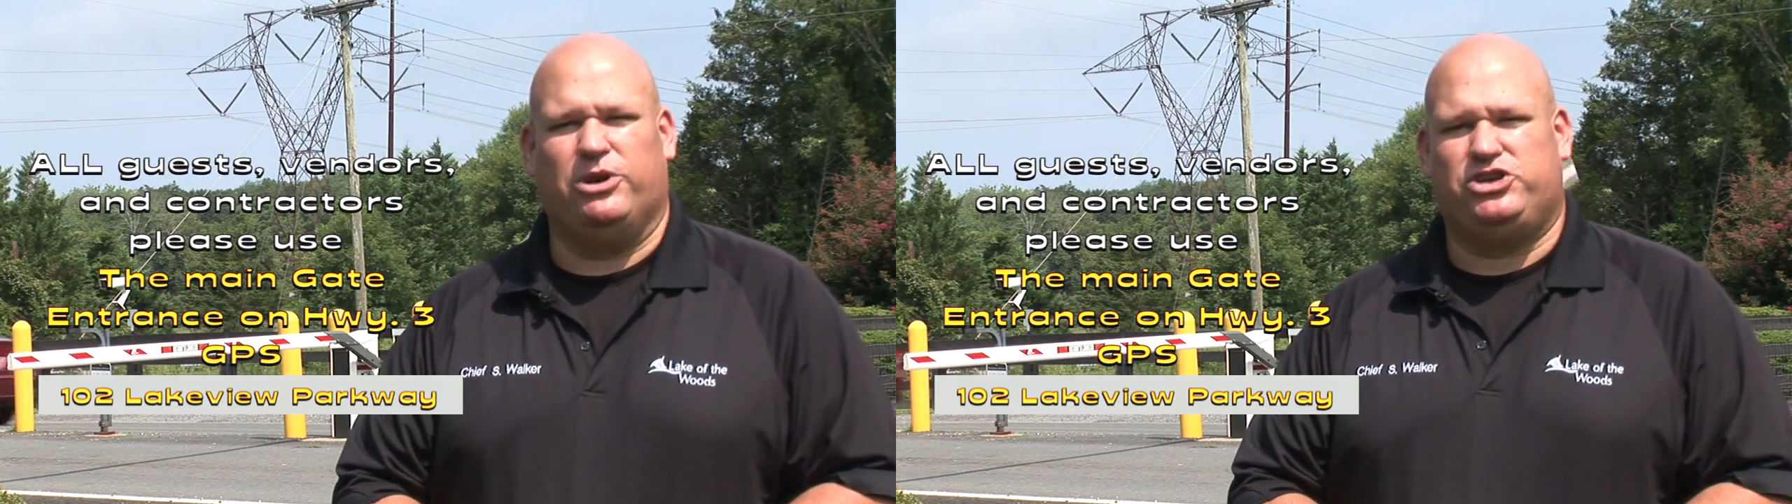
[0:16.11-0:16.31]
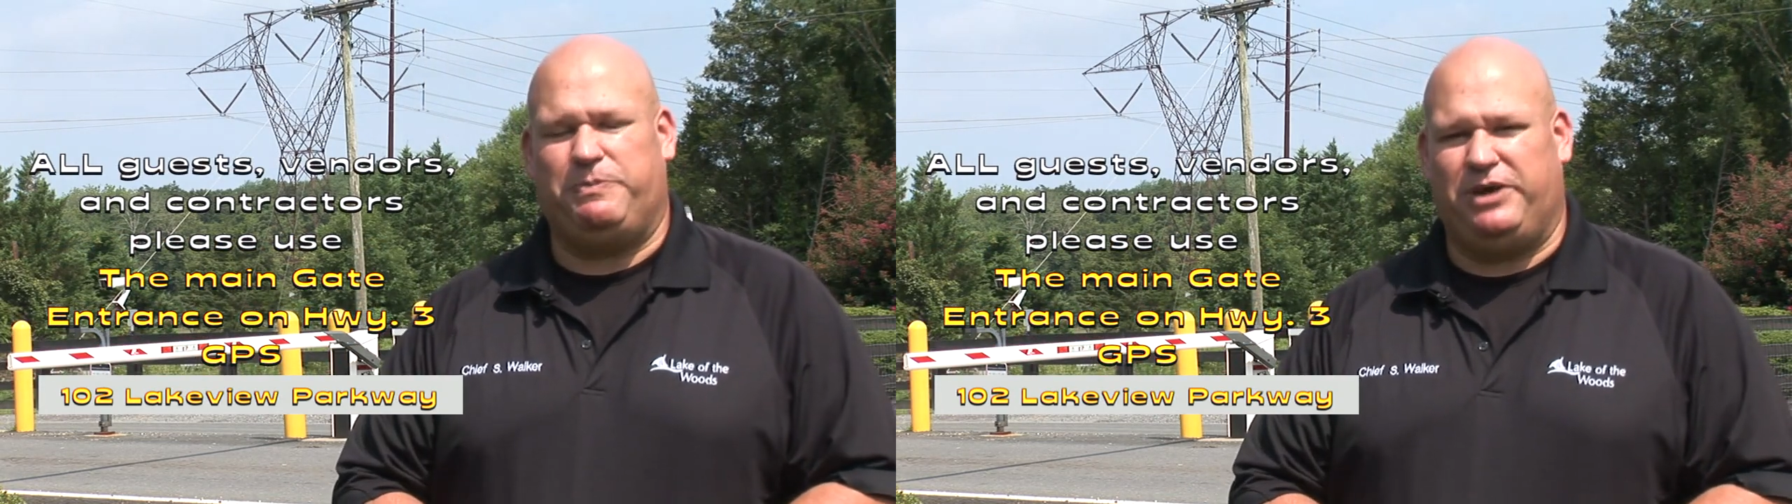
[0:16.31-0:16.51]

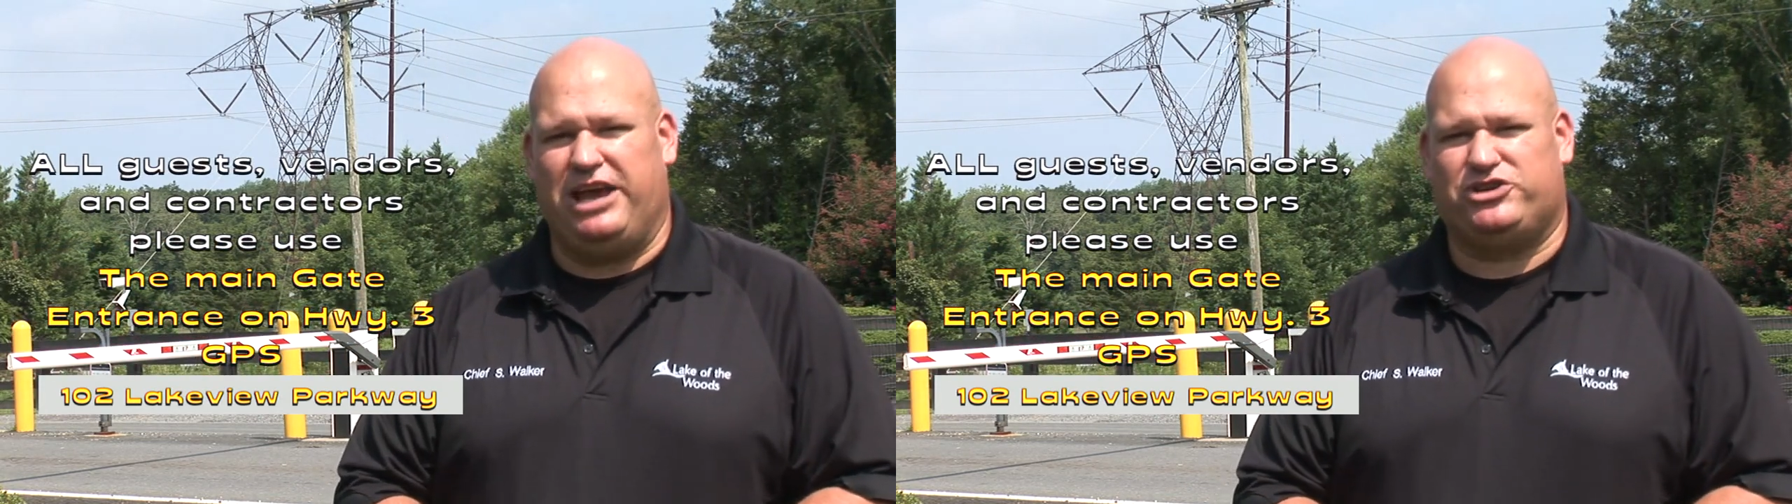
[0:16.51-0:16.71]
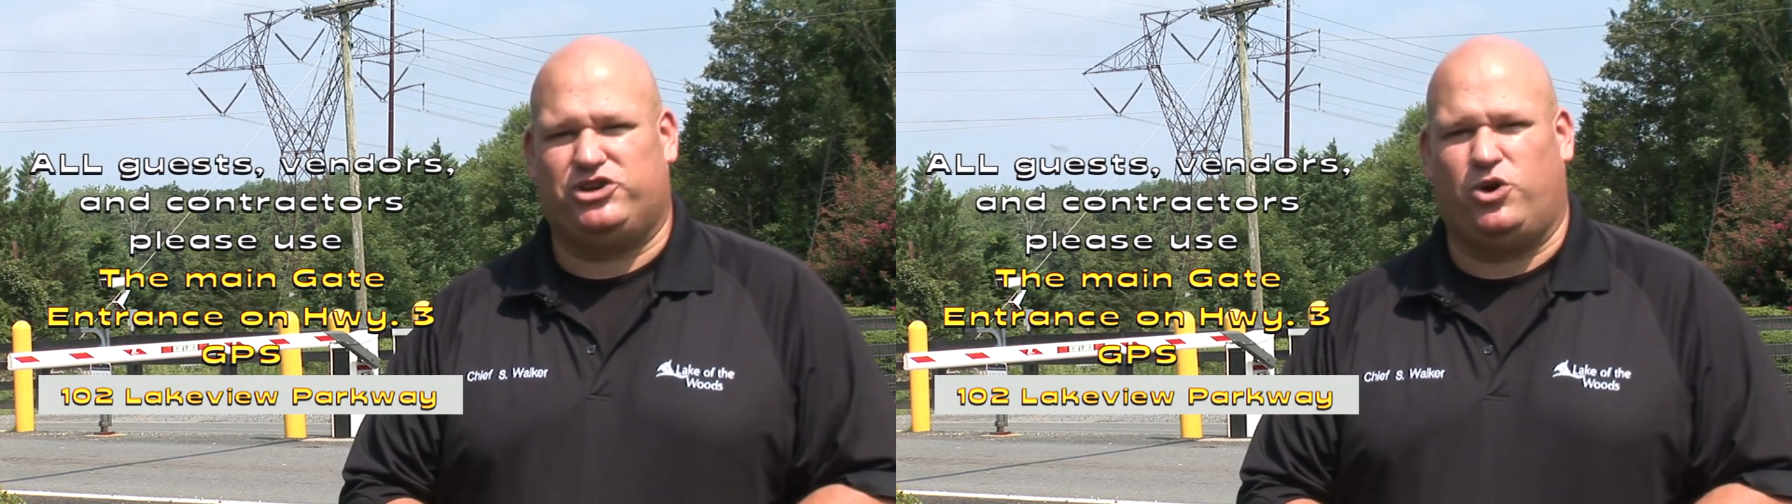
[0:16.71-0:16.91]
following
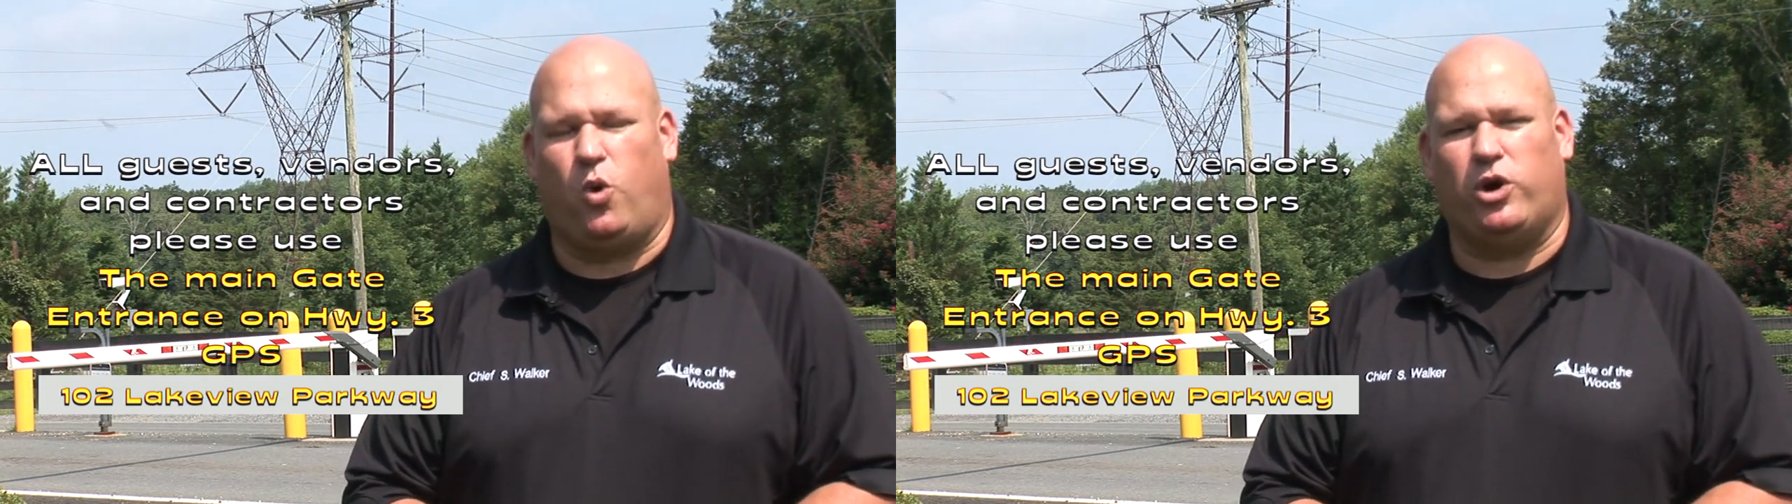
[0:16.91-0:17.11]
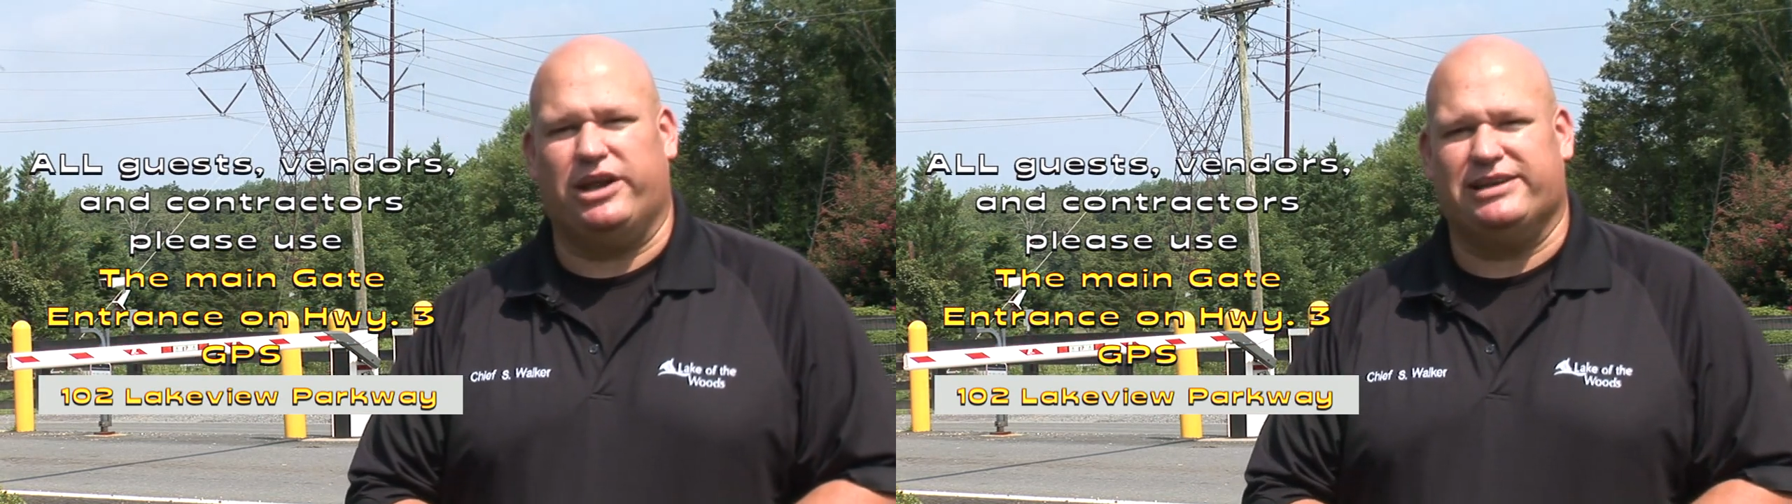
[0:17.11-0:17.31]

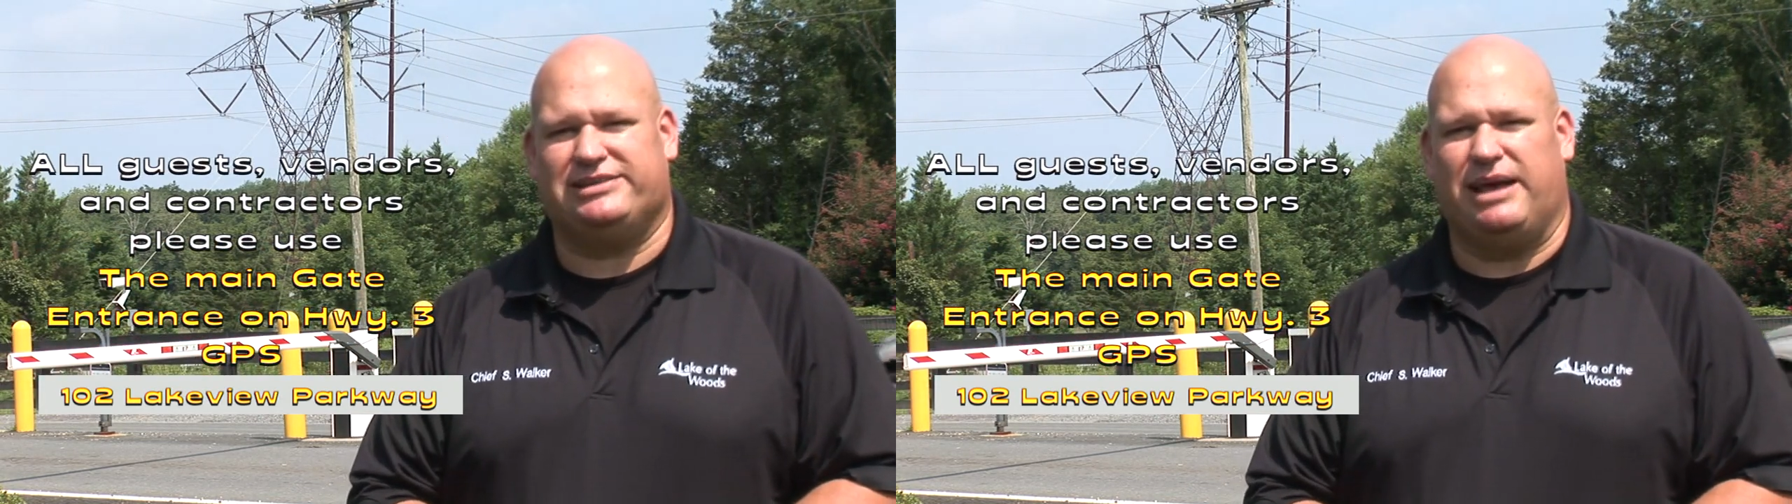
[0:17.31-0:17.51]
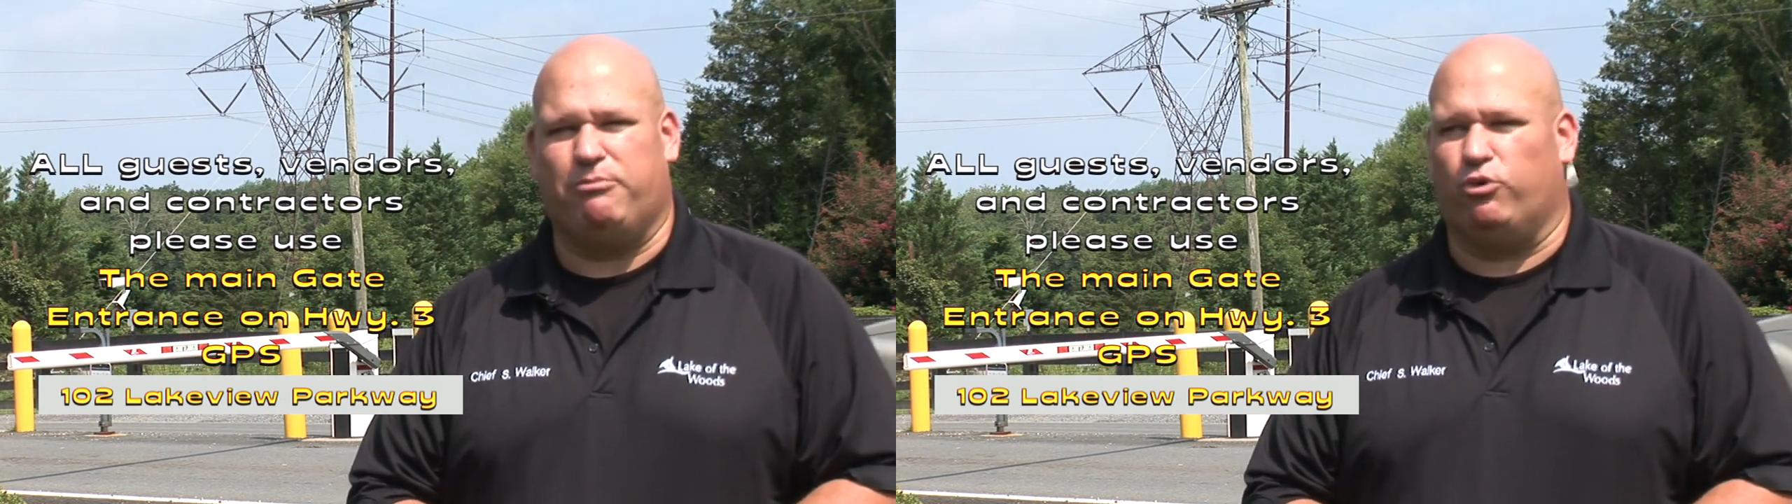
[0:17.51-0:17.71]
GPS
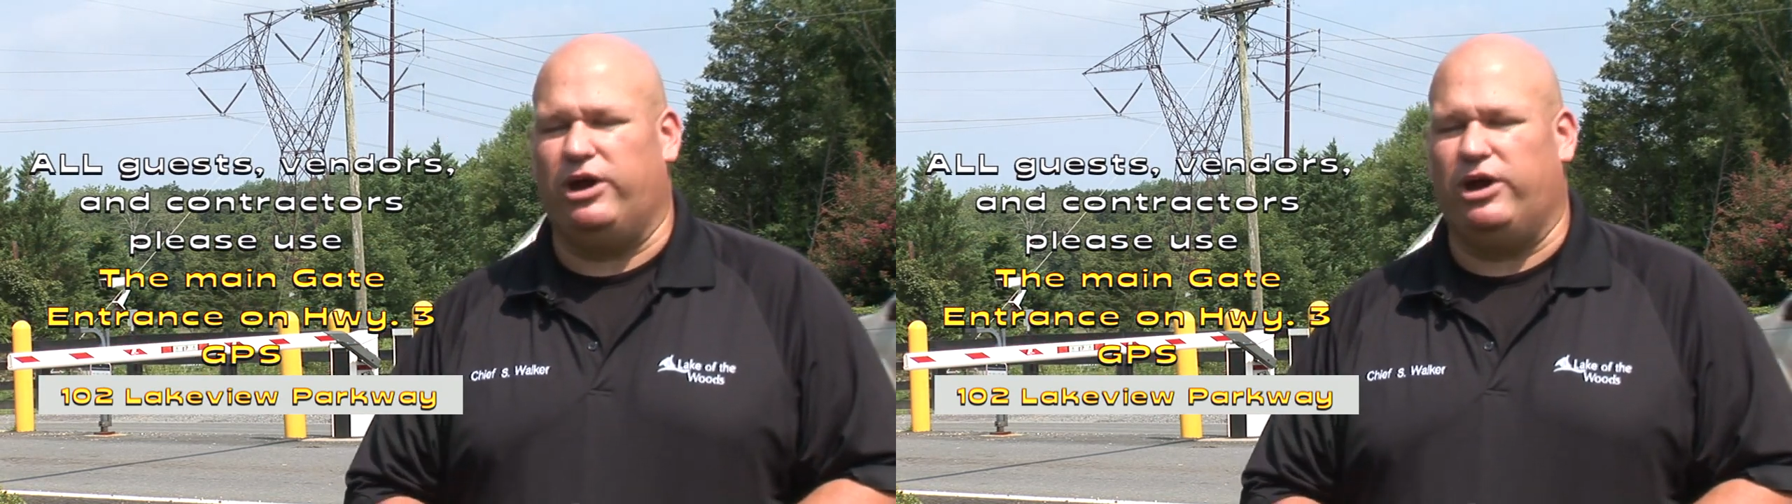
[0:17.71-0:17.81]
coordinates